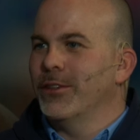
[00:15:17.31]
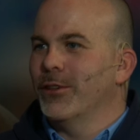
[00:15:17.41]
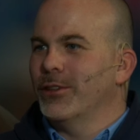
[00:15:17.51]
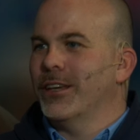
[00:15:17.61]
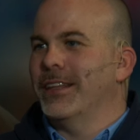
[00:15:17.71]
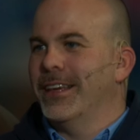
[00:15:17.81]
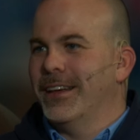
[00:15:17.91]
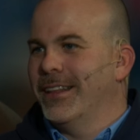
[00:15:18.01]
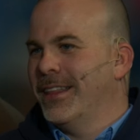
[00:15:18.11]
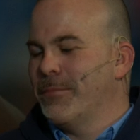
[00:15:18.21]
it looks like
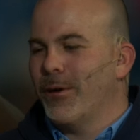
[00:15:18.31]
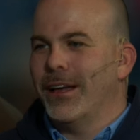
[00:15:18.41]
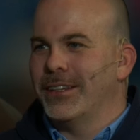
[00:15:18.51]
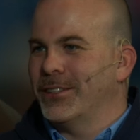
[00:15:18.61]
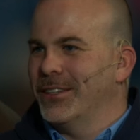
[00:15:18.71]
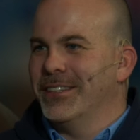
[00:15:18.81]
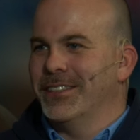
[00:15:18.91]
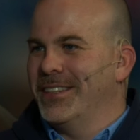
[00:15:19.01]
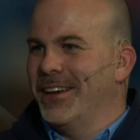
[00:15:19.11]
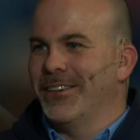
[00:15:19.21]
they they probably just
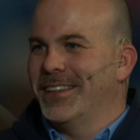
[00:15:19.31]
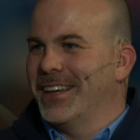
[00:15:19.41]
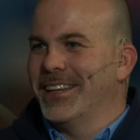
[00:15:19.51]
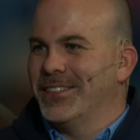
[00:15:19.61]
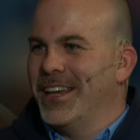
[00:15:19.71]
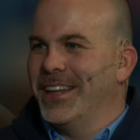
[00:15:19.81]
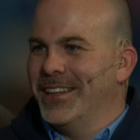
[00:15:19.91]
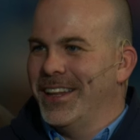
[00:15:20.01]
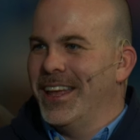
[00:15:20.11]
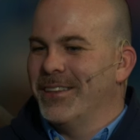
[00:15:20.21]
listened to everything I said
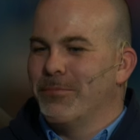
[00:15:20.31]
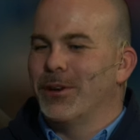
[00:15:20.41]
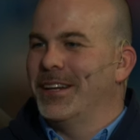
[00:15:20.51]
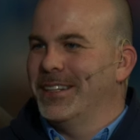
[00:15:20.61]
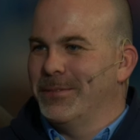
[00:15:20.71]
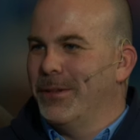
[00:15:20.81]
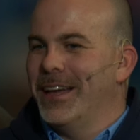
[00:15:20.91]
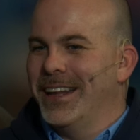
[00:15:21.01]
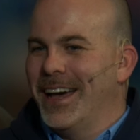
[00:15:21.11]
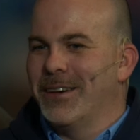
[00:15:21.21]
and, and put it into
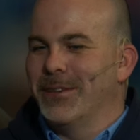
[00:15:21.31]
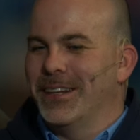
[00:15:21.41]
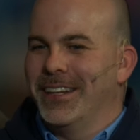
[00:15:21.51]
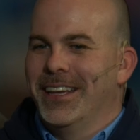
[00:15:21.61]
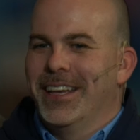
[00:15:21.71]
play now but